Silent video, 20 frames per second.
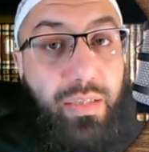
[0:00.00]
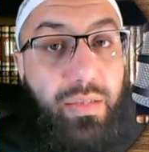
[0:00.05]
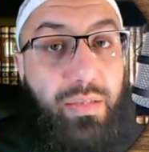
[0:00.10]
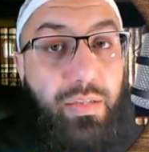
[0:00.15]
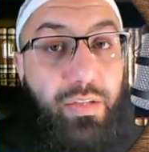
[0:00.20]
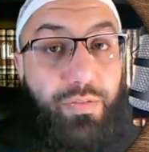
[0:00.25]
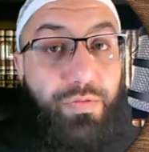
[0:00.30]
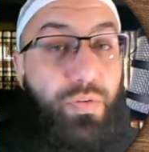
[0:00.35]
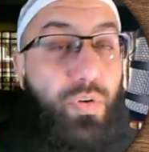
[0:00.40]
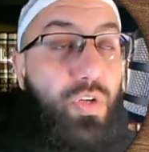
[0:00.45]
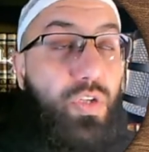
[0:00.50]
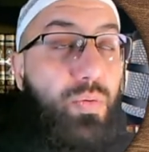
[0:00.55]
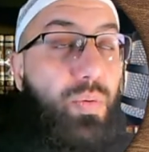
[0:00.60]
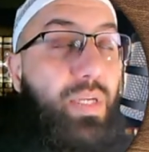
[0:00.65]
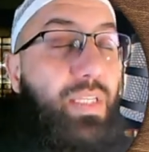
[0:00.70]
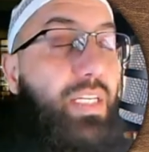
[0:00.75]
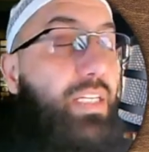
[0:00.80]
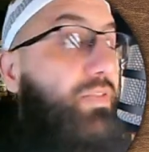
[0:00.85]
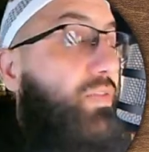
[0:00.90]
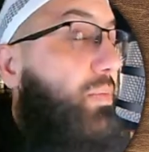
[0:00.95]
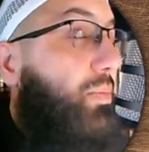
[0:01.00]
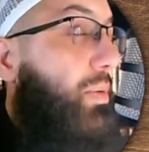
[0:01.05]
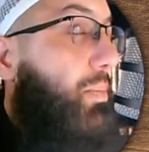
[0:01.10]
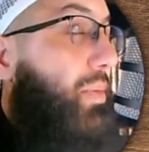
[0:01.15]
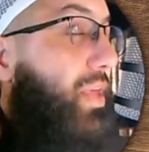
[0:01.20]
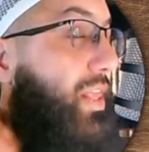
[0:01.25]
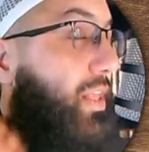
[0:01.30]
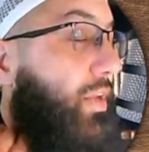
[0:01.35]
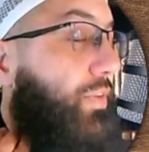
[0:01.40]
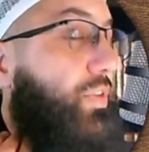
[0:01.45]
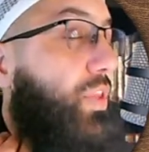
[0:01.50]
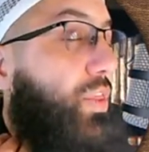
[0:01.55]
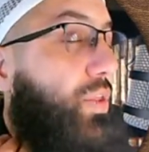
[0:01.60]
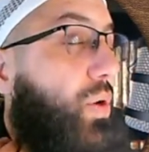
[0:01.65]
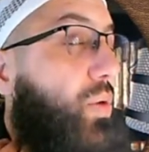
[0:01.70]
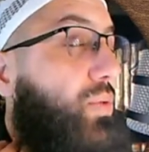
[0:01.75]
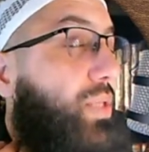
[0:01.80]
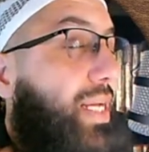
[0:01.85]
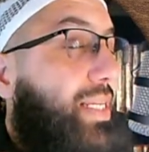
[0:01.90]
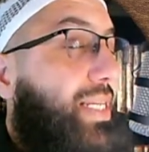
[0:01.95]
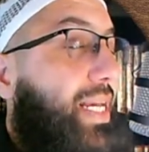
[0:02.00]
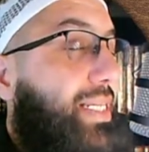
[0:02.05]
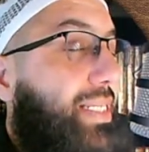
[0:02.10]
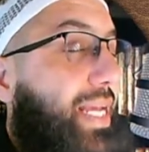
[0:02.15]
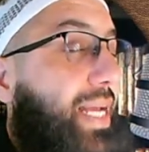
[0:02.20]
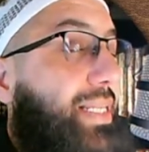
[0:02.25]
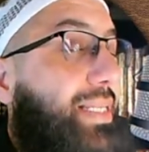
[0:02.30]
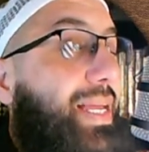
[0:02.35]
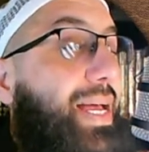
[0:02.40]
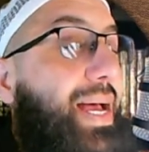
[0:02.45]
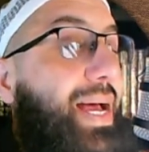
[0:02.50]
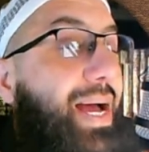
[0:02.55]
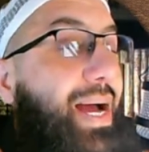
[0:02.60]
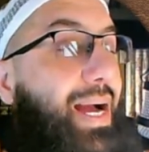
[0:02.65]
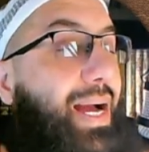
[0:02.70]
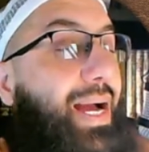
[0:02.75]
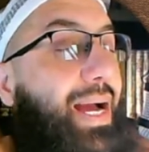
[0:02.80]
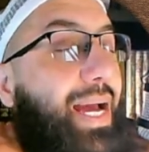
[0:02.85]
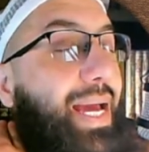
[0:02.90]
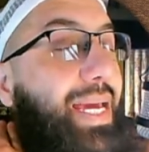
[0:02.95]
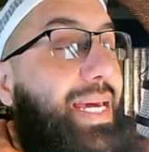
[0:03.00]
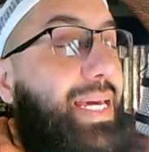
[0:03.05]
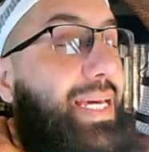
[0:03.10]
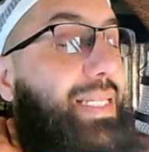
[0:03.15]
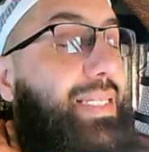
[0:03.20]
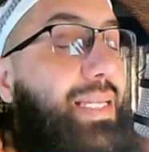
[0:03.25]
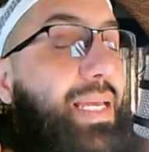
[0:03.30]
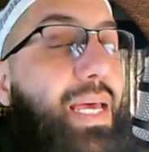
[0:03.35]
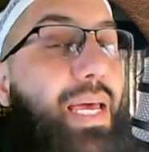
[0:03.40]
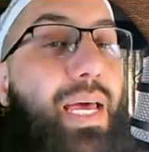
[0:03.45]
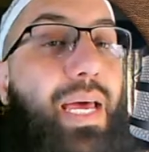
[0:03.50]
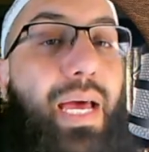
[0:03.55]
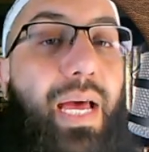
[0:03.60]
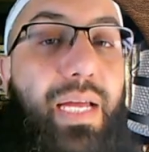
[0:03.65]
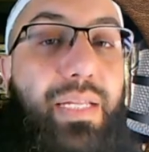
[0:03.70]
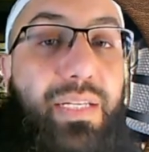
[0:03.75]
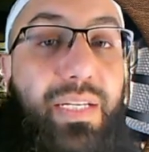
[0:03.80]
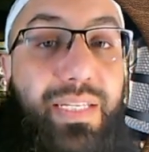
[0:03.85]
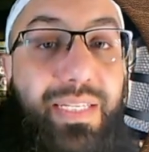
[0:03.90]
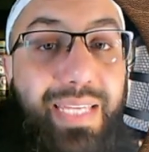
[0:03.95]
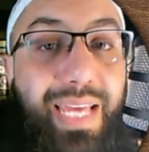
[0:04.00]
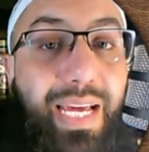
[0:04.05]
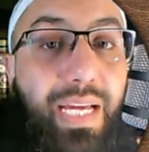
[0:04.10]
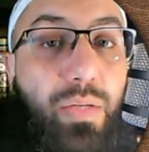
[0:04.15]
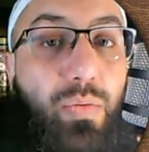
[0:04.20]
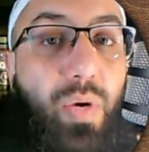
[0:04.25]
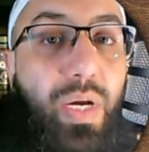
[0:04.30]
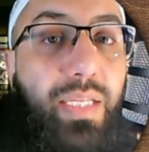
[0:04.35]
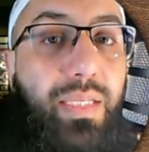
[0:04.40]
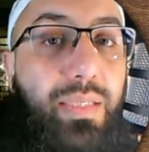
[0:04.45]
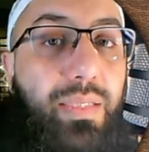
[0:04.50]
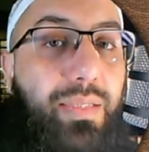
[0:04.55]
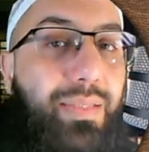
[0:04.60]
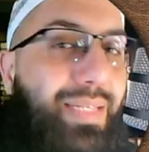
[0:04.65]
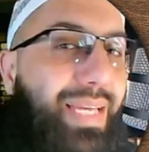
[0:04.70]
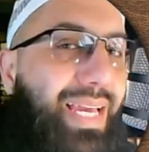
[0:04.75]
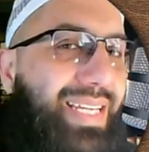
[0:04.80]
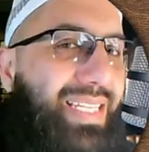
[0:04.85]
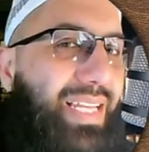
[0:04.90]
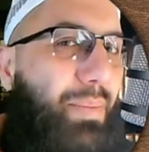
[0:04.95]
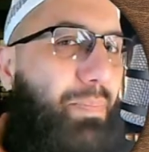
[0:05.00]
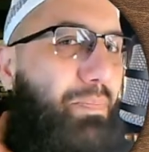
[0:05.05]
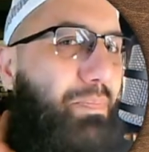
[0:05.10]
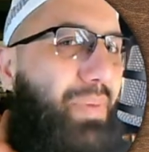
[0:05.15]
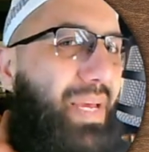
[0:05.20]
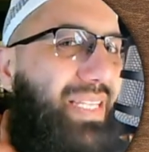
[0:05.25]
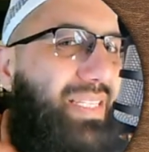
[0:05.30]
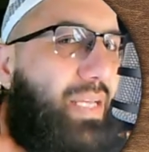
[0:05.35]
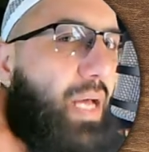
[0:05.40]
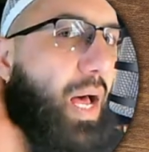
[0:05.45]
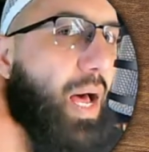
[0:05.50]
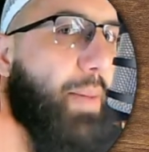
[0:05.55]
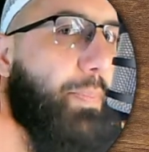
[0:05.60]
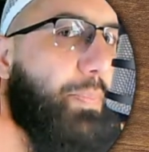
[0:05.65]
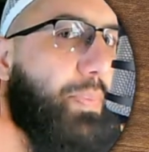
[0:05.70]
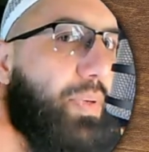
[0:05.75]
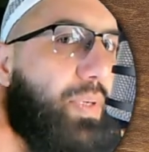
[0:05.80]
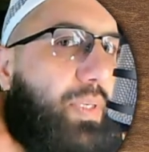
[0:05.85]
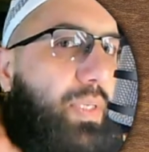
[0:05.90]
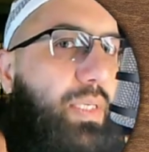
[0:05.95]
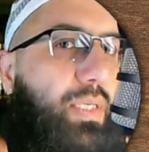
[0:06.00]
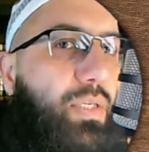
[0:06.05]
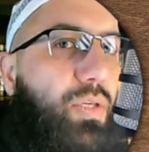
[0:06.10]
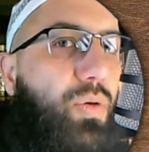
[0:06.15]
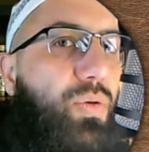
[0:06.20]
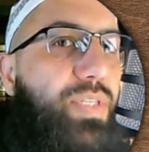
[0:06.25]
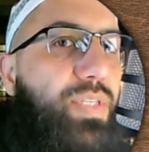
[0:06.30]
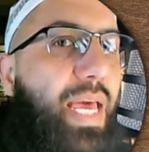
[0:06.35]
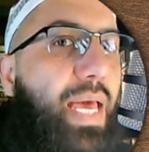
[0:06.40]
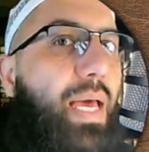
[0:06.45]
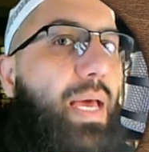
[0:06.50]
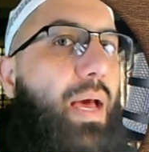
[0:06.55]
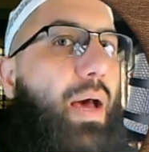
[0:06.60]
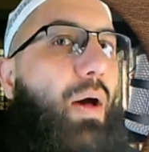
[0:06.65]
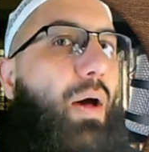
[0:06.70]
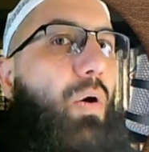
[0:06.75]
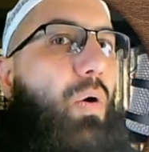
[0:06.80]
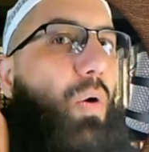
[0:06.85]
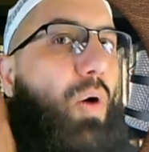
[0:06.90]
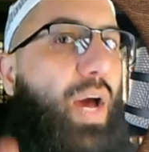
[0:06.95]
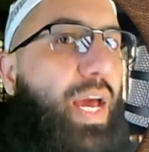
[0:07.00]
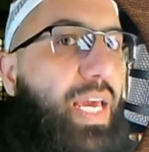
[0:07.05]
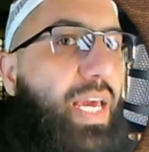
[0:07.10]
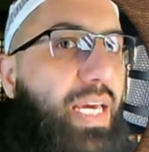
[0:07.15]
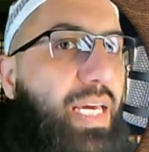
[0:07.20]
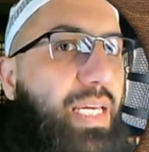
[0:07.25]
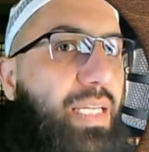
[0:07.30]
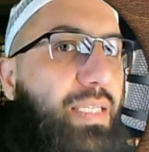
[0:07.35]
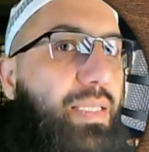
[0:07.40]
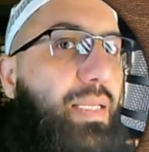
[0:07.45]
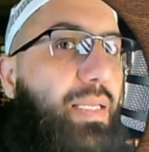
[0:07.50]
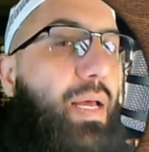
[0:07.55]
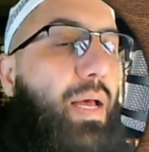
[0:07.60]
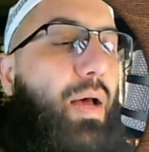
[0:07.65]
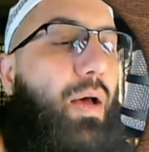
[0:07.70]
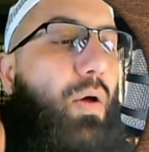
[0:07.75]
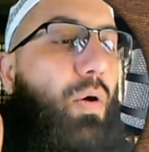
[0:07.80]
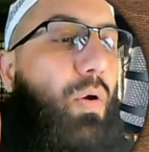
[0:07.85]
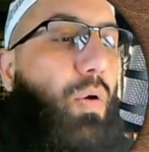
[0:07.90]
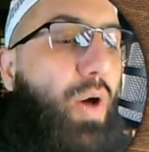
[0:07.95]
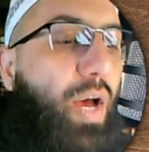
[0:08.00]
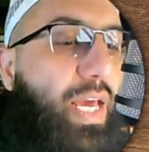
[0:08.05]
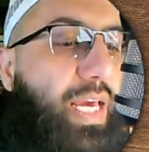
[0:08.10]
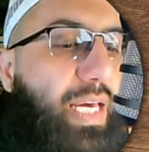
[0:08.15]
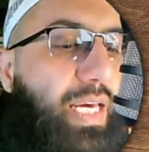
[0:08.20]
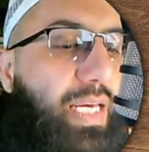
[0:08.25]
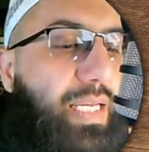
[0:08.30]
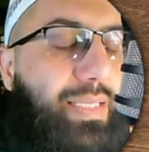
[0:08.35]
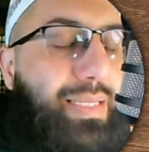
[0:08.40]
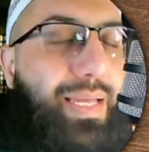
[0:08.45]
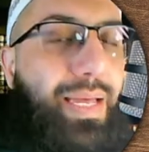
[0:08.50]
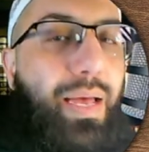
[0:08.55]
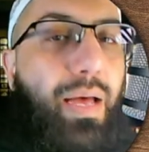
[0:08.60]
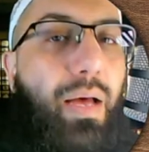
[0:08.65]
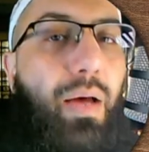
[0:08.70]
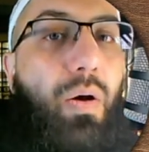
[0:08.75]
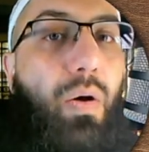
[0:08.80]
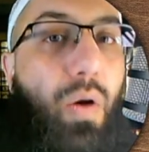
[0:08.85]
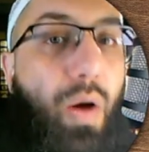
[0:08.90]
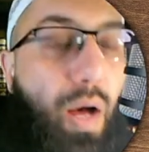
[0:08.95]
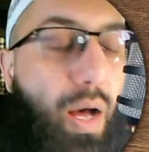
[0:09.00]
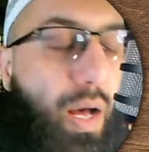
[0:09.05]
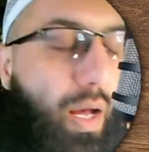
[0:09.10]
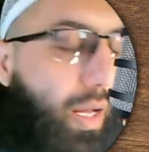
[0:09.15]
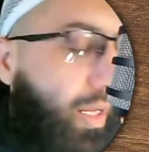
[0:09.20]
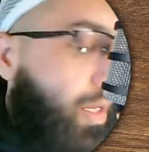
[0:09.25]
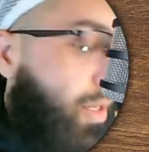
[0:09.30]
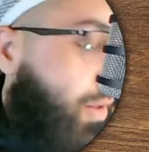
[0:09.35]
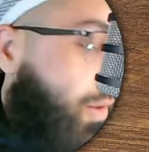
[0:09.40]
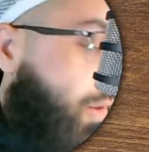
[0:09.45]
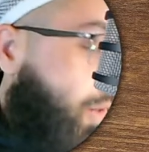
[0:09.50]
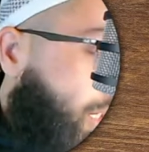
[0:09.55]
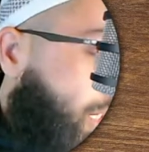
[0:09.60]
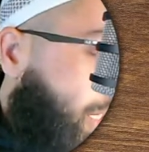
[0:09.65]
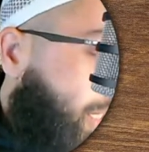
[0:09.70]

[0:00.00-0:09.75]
the first one is from the middle of the throat, as I said, Ghain, and the second one is a bit up. You say Ghain, Ghain, Gha, Gha,